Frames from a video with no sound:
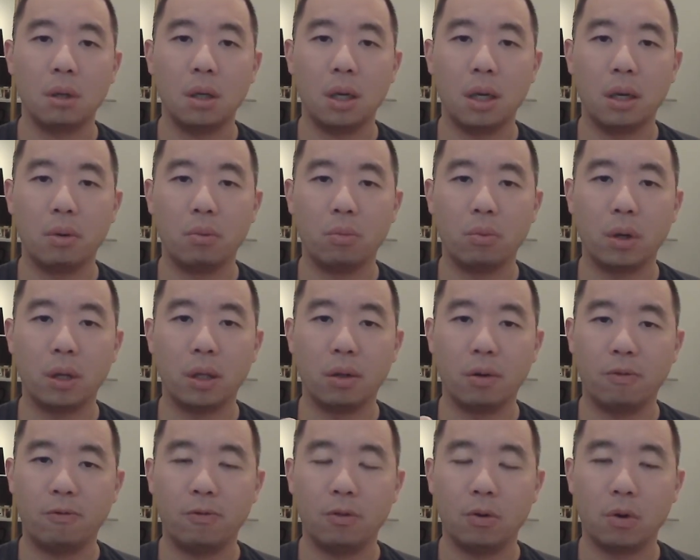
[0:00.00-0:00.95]
and when
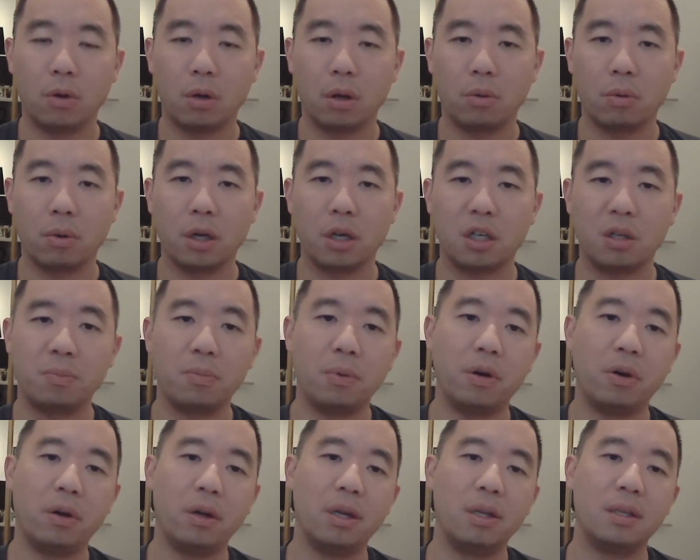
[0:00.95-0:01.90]
the floor
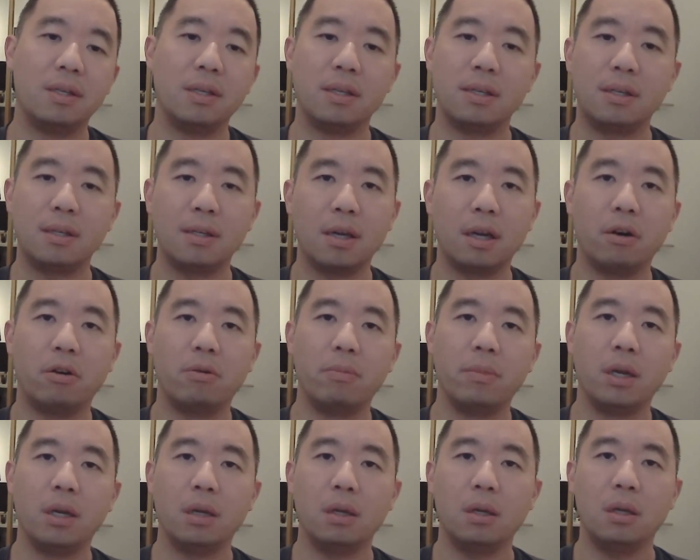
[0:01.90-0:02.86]
experiences
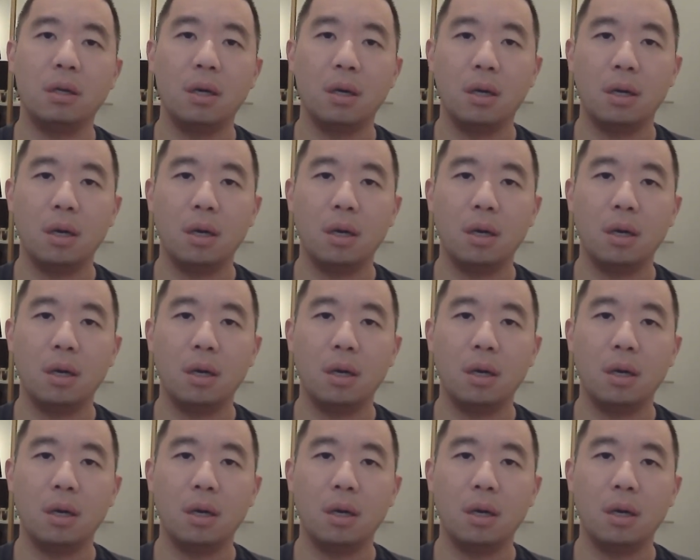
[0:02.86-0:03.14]
settlement,